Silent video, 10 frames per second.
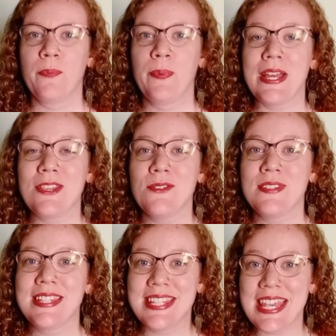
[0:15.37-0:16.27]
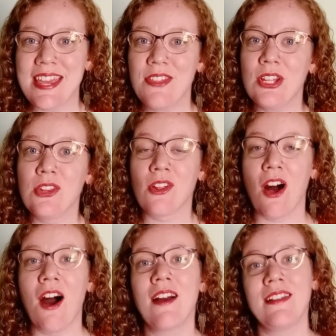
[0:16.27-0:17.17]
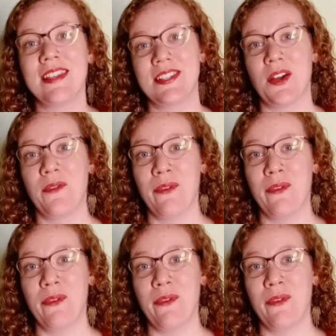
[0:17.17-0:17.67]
But you see the long list of